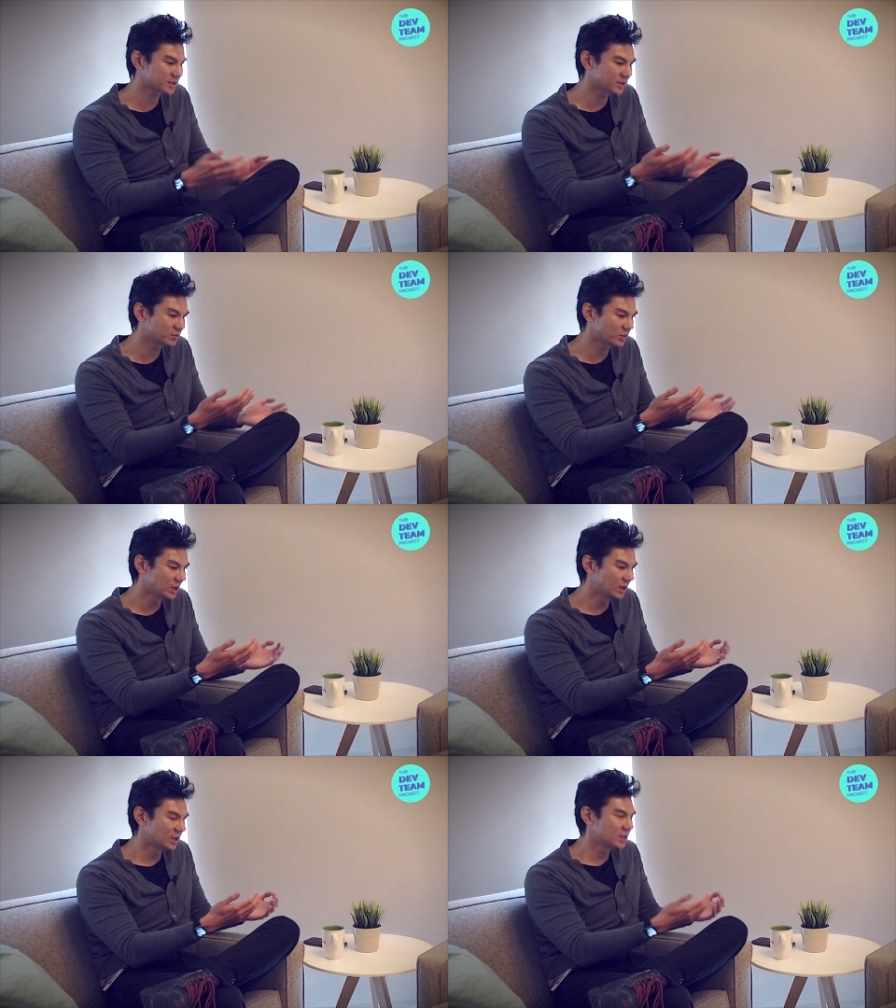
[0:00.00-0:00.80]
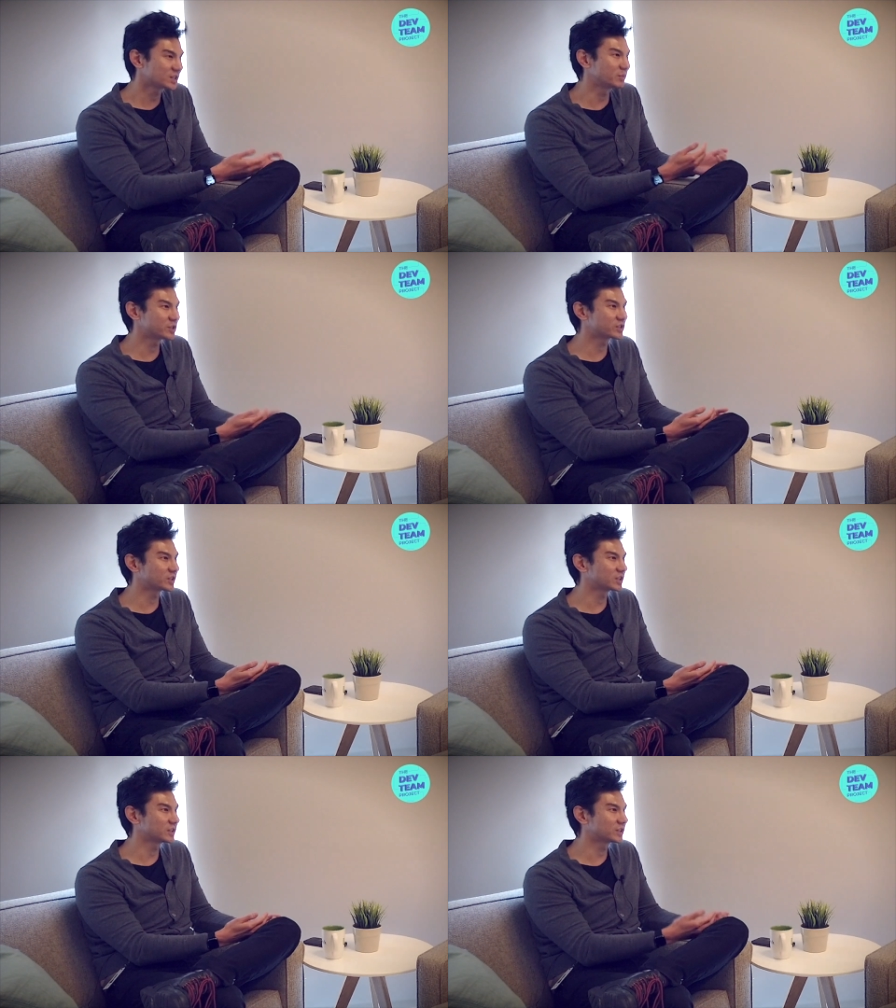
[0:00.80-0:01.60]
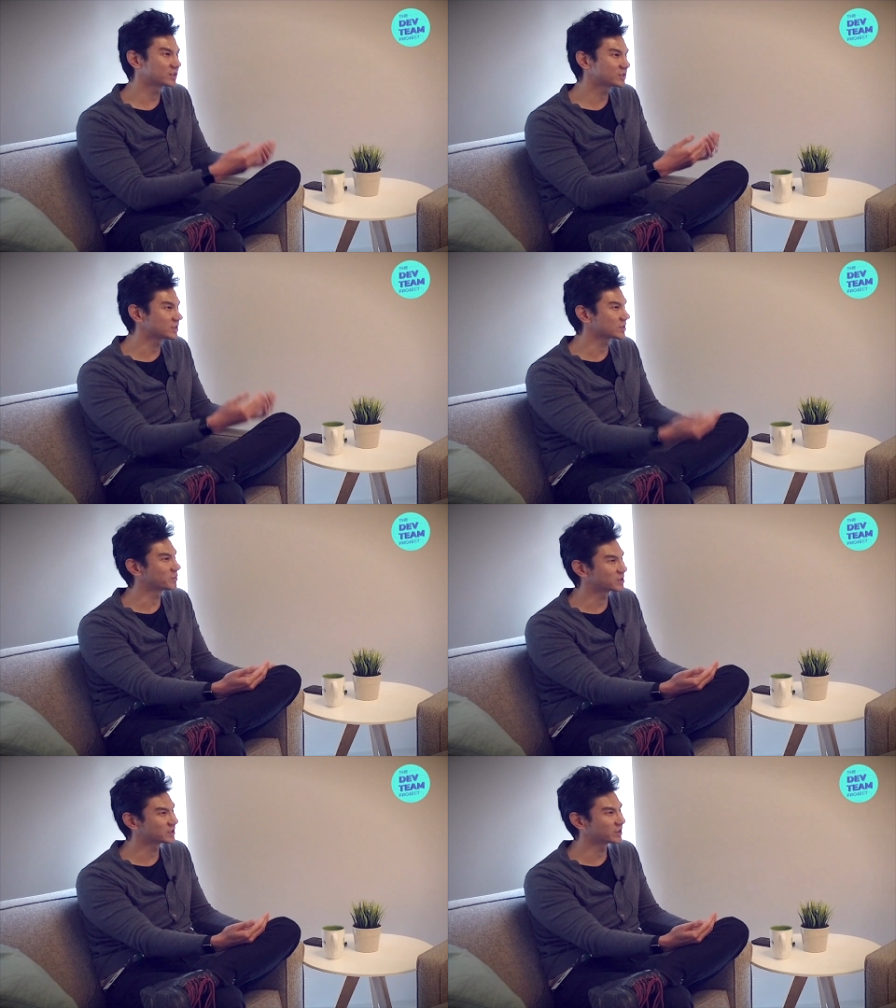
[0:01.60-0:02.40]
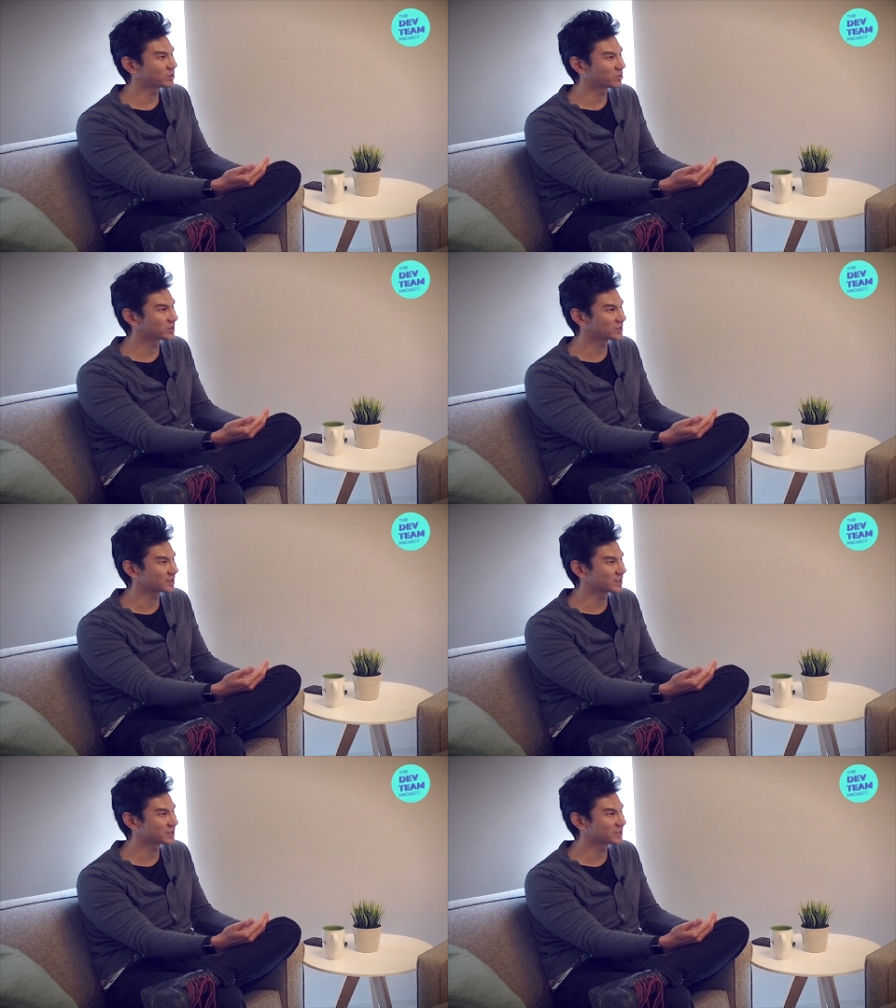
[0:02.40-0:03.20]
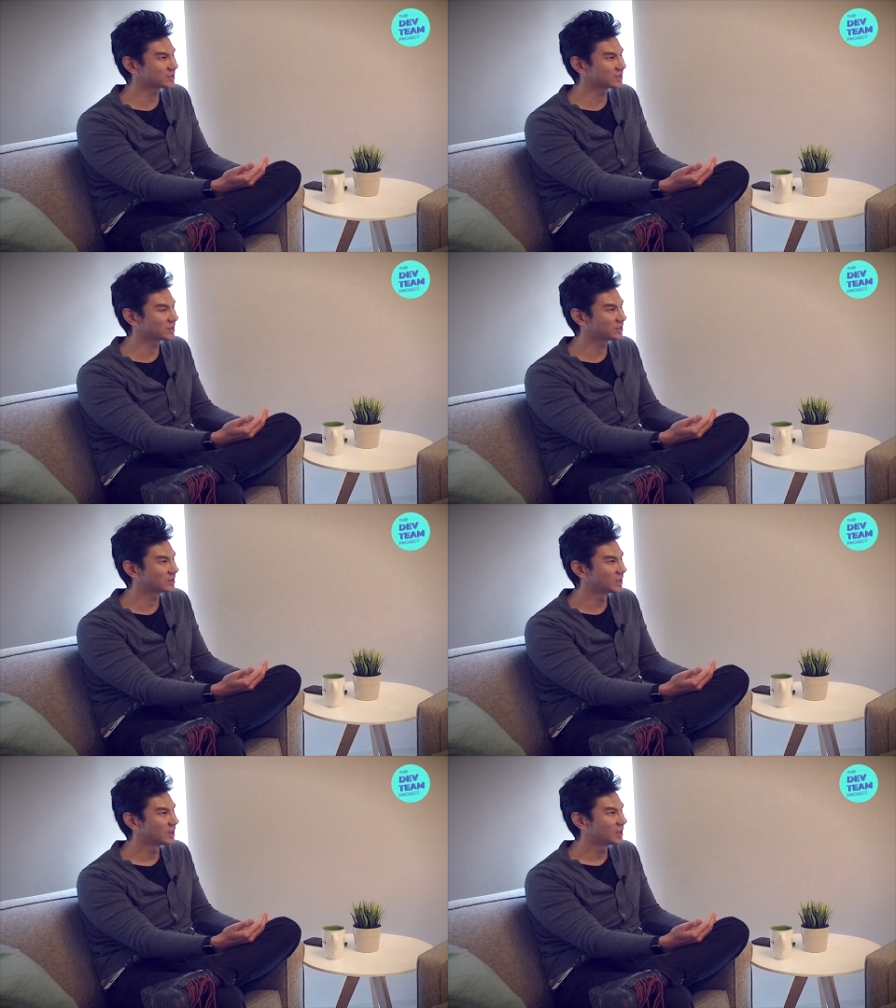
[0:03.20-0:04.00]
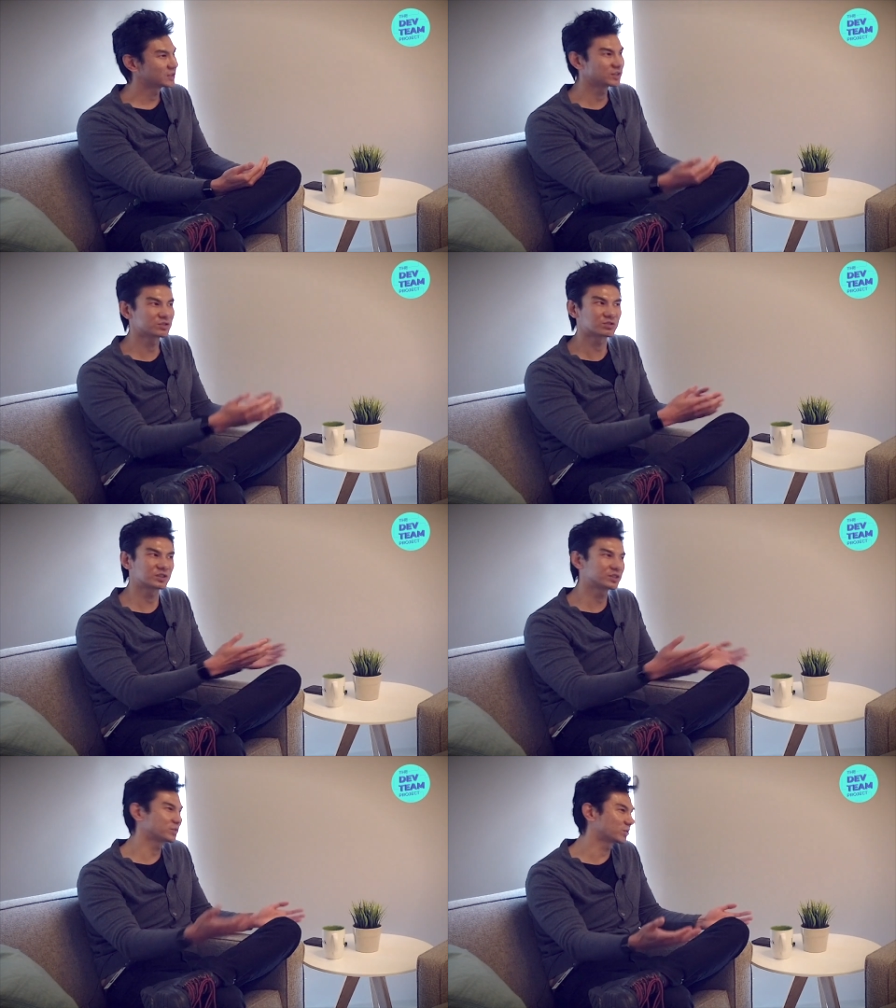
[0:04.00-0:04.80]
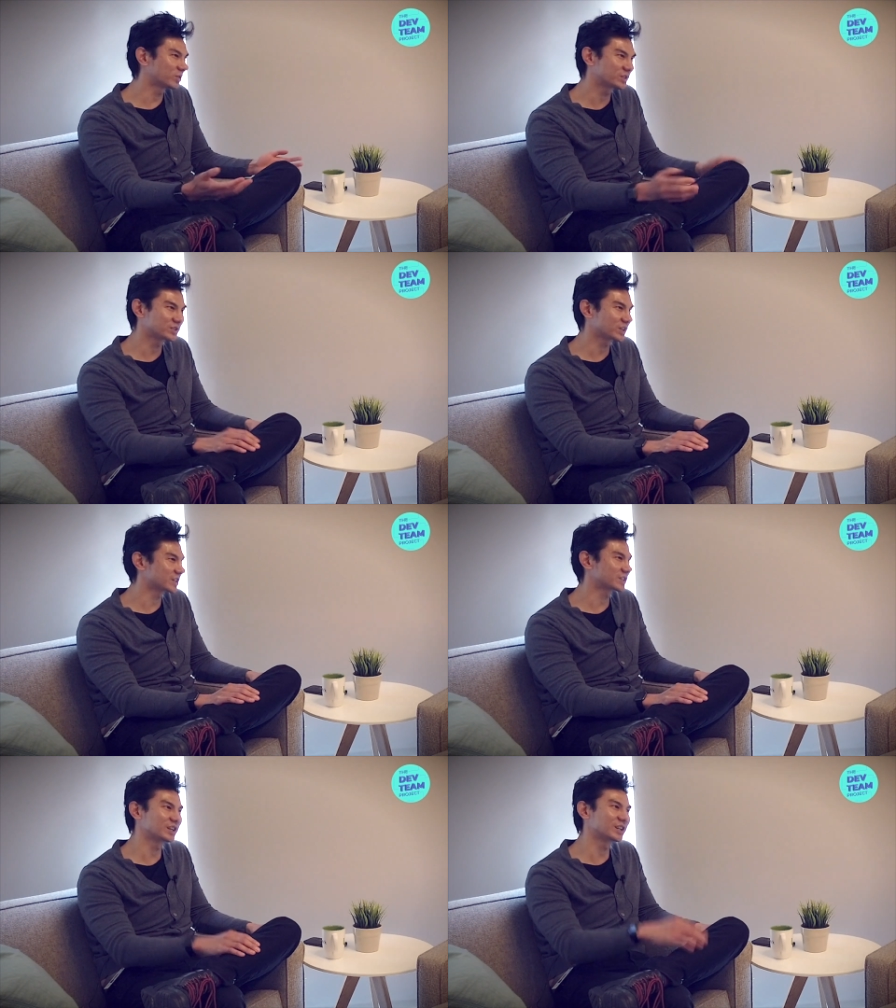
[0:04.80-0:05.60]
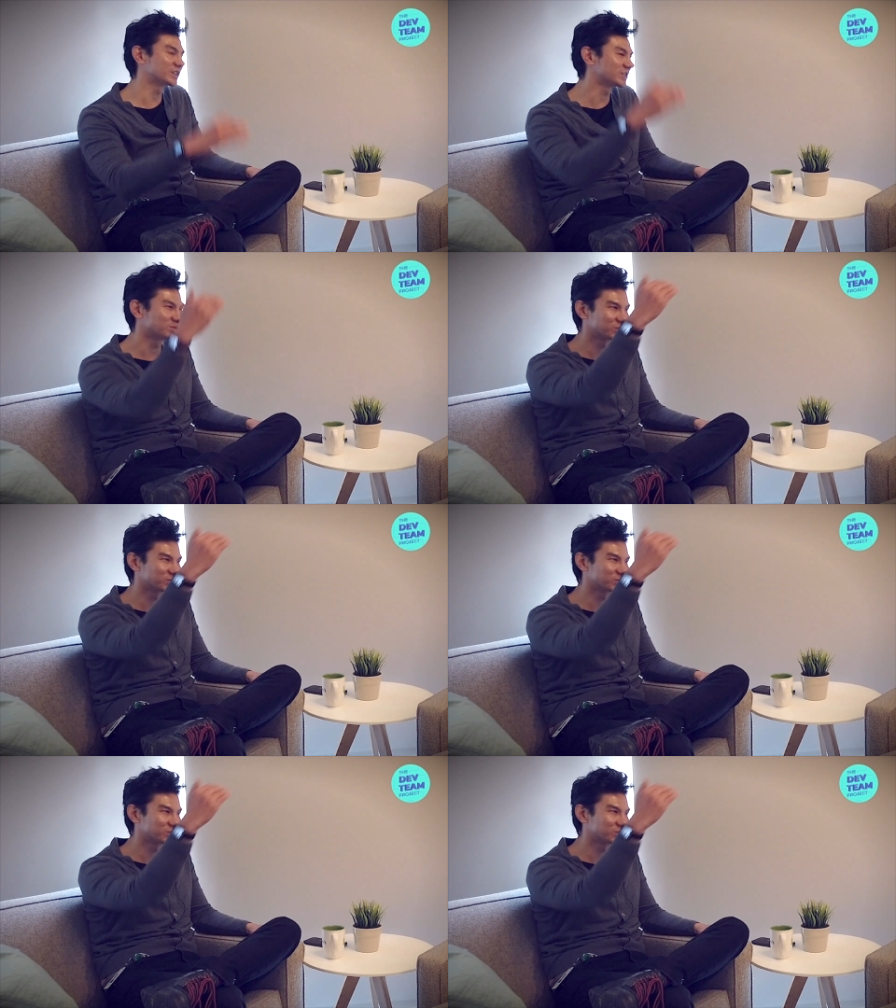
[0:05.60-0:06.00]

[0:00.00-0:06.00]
Some engineering leaders and some engineering organizations, they'll structure their organization in